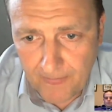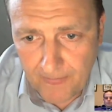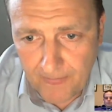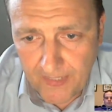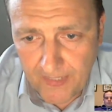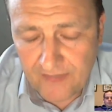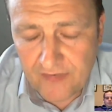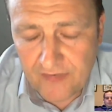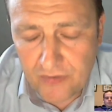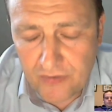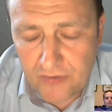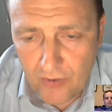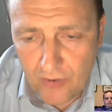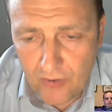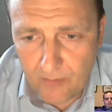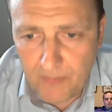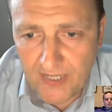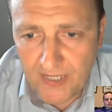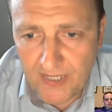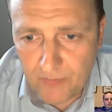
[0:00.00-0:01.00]
He's
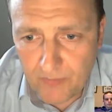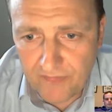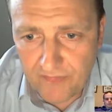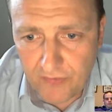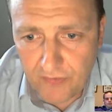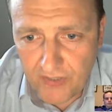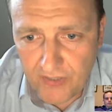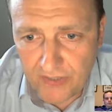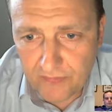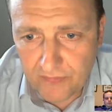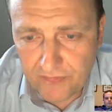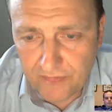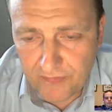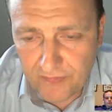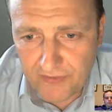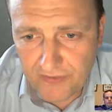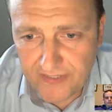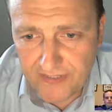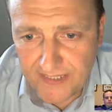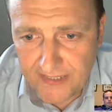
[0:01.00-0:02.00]
not made my final
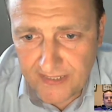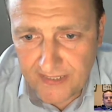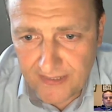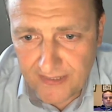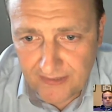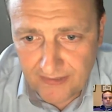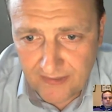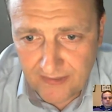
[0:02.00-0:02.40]
3.